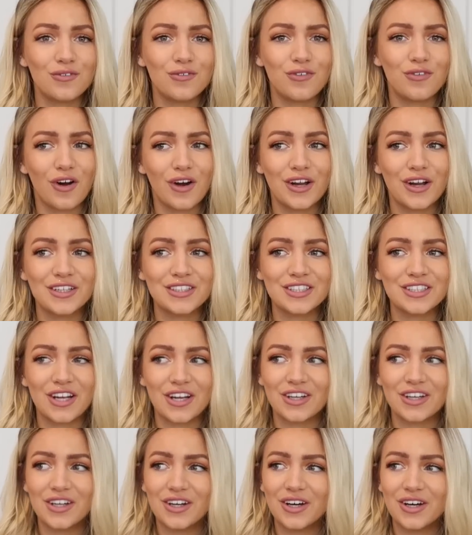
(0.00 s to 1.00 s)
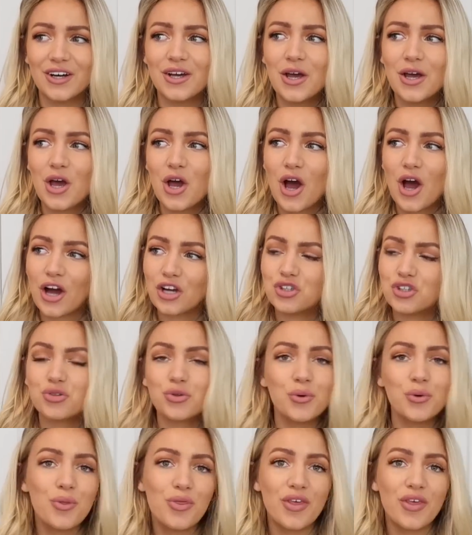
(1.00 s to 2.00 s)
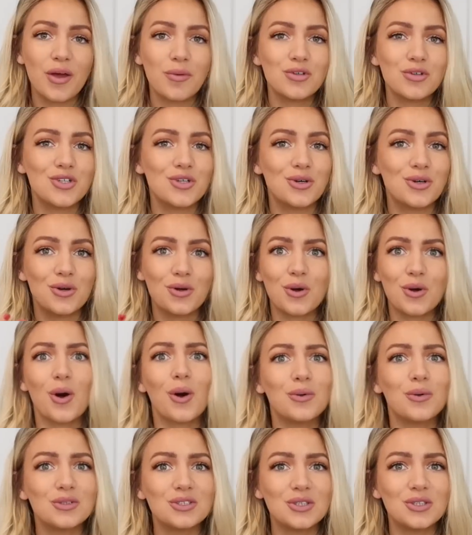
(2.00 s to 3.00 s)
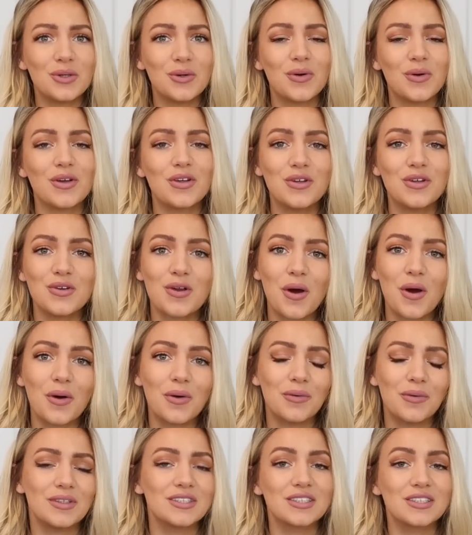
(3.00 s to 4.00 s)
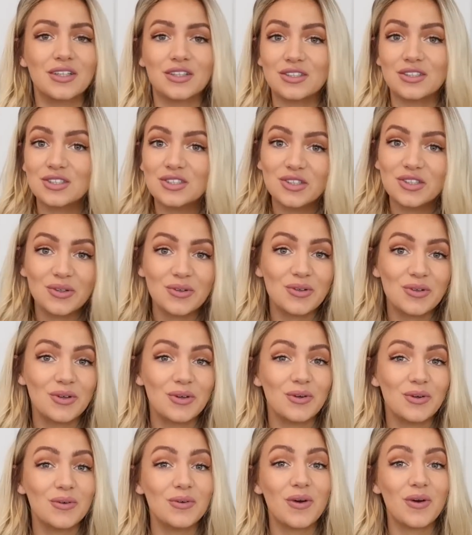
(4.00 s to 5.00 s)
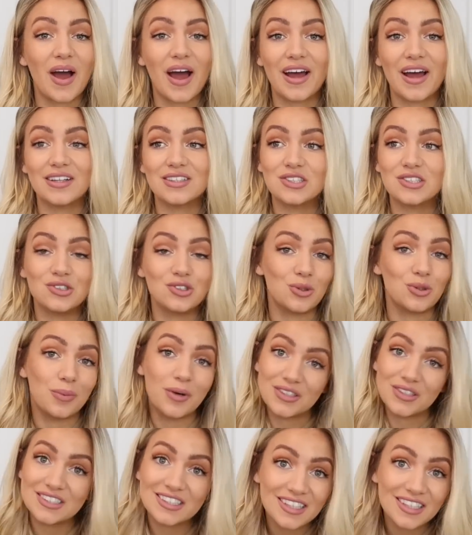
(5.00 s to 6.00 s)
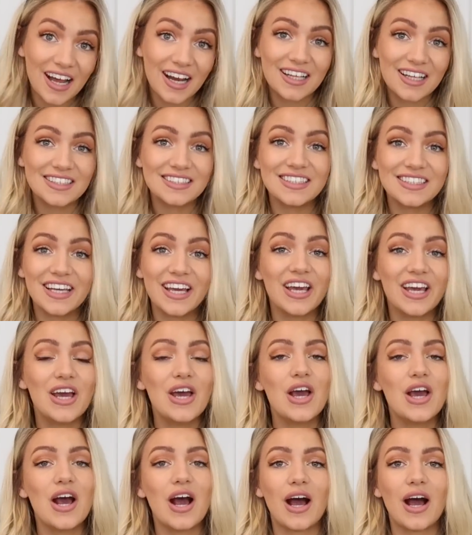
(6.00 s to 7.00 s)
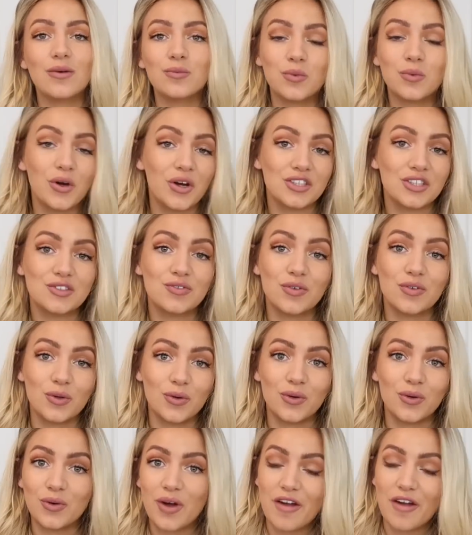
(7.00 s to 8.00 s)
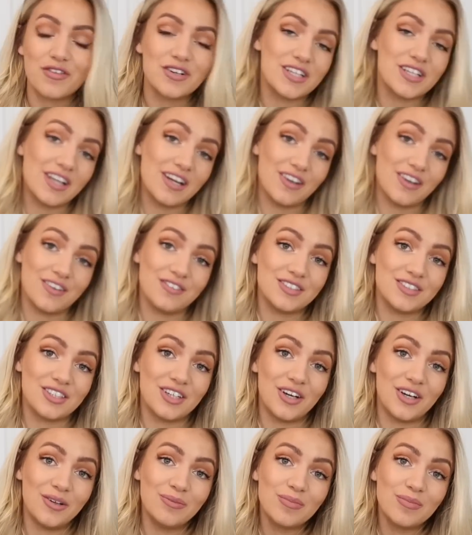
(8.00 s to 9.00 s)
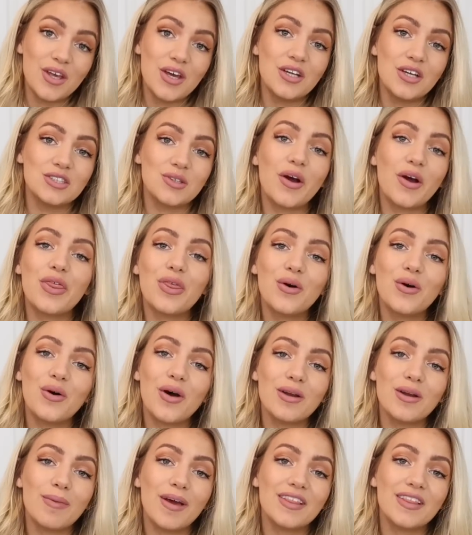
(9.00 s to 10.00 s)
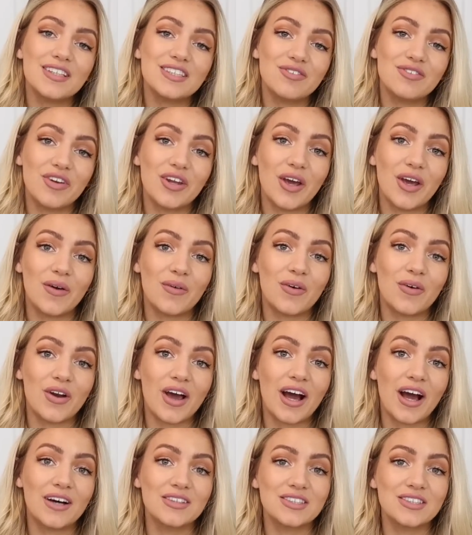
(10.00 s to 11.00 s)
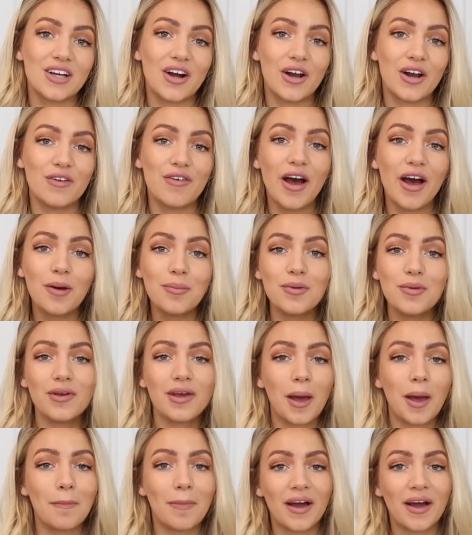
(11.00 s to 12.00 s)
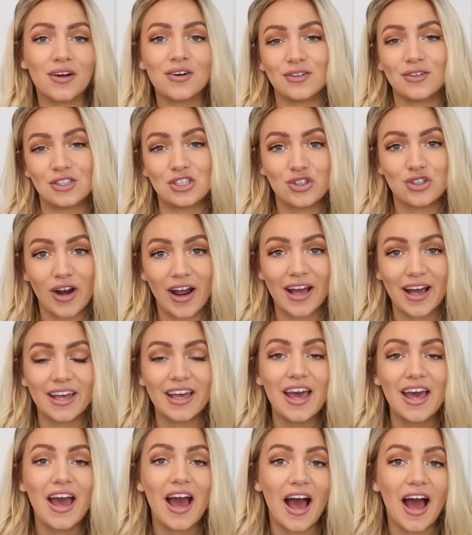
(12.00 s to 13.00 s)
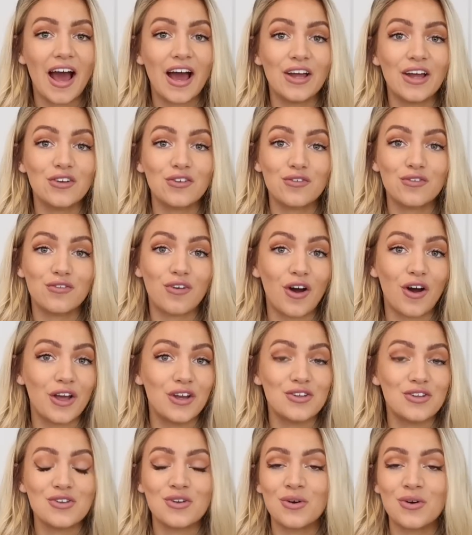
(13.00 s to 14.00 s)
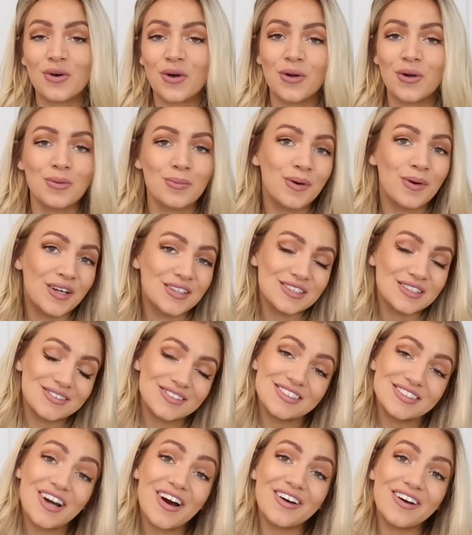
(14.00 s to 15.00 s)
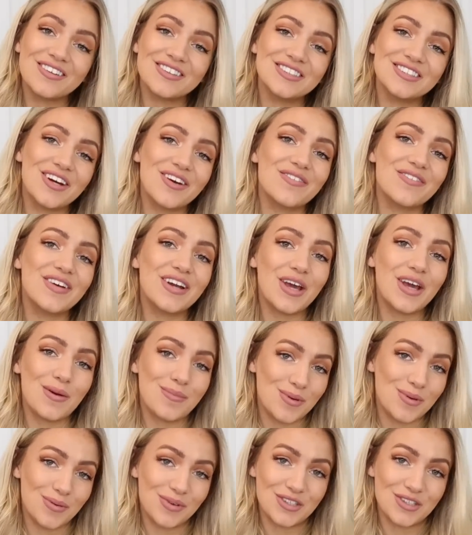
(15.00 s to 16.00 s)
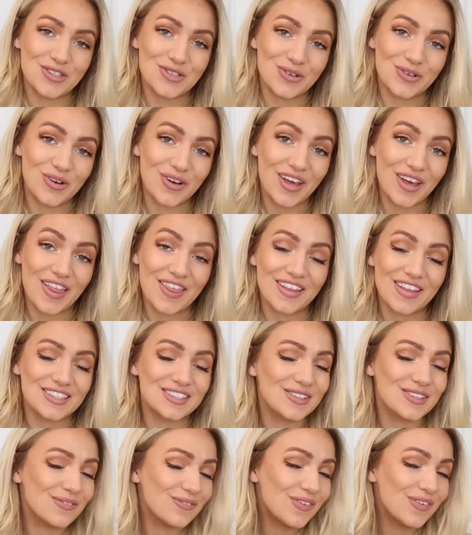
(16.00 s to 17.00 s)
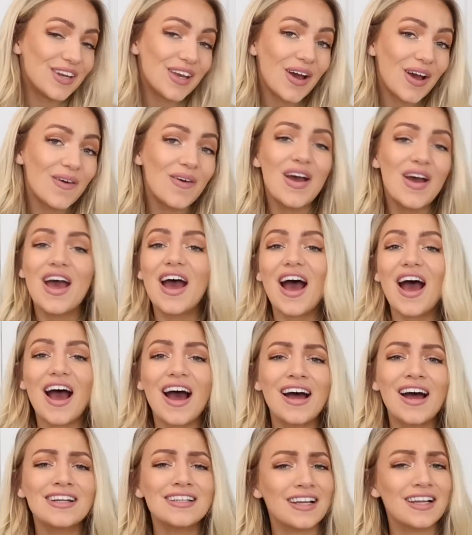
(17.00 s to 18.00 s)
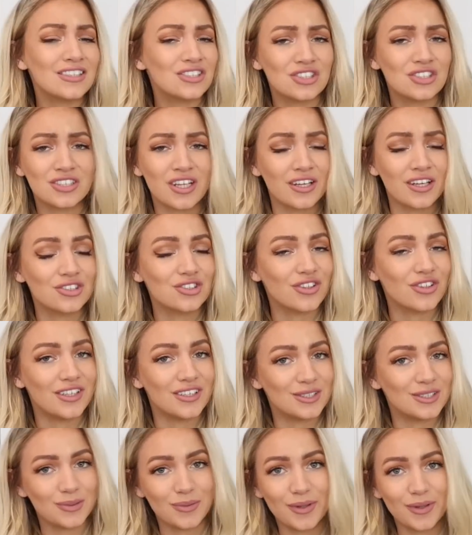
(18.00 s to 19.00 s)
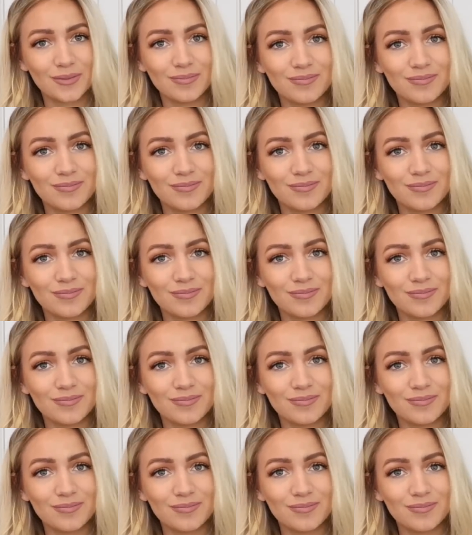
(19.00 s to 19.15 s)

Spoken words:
find like a true thing which you can go to and you know is going to suit you and suit your personality and works for your everyday lifestyle. So I thought I'd make this video on how to kind of help you get back on track and find your own personal style. So I really hope you enjoy this video, and let's just get straight into it.